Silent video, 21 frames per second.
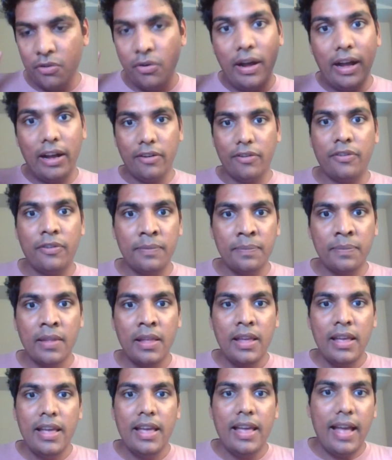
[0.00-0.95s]
have.
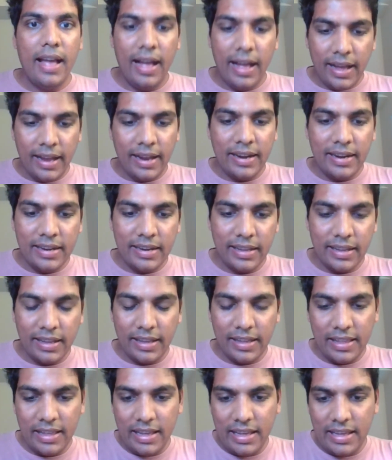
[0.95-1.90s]
And
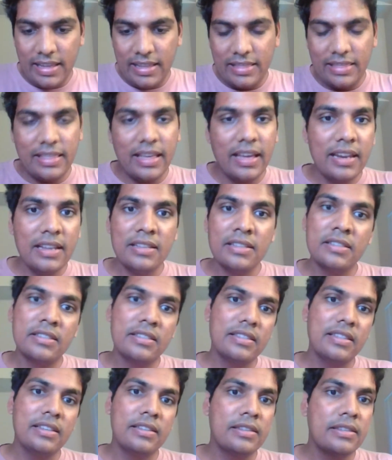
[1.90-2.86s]
there is
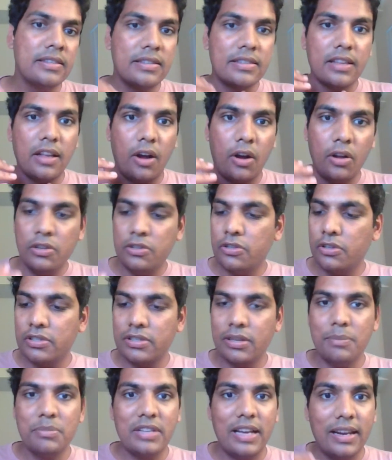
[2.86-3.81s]
this also
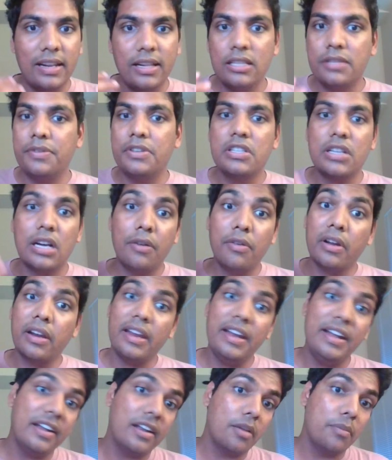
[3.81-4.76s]
some channels which cover
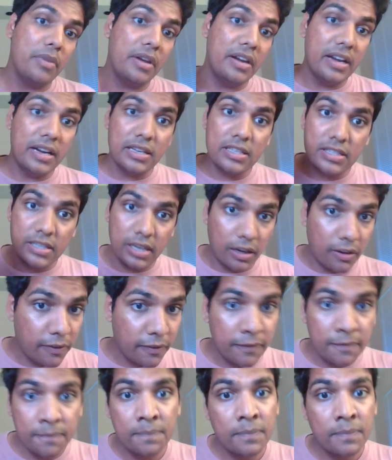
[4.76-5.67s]
intermediate stuff